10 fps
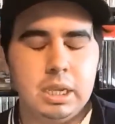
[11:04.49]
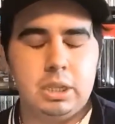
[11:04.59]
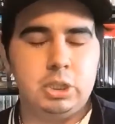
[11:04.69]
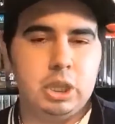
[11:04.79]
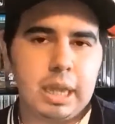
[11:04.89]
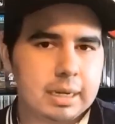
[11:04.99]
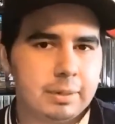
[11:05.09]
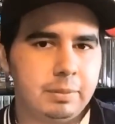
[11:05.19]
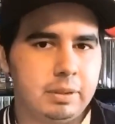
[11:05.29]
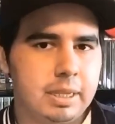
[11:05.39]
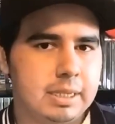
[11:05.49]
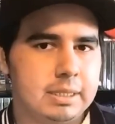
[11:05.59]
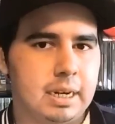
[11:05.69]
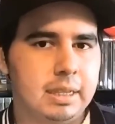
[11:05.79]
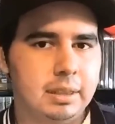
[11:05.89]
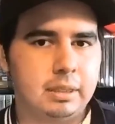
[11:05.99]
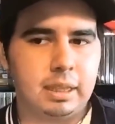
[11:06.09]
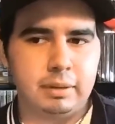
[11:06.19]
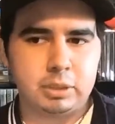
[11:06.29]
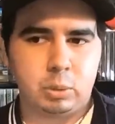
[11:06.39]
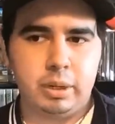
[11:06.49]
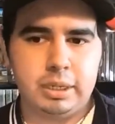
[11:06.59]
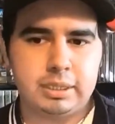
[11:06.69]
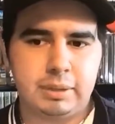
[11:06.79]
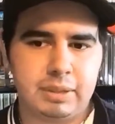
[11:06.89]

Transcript: there's a lot of different things that I think that if Square Enix,